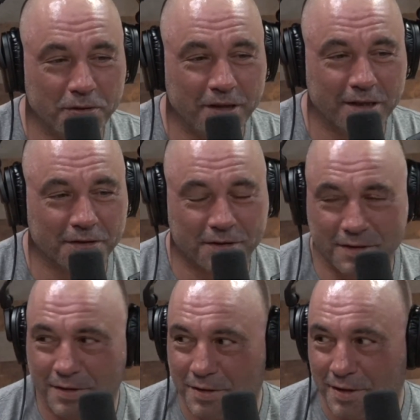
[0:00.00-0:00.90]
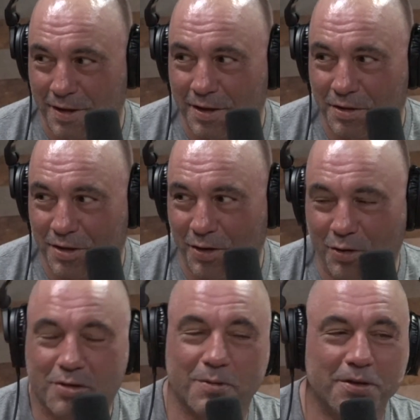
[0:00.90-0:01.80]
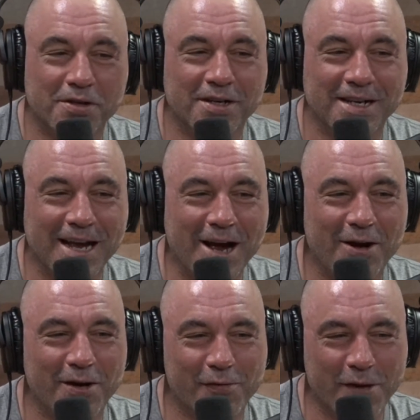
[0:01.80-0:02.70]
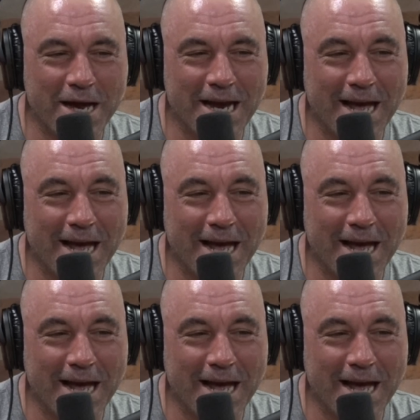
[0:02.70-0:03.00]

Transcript: eaters the whole community now of Reddit.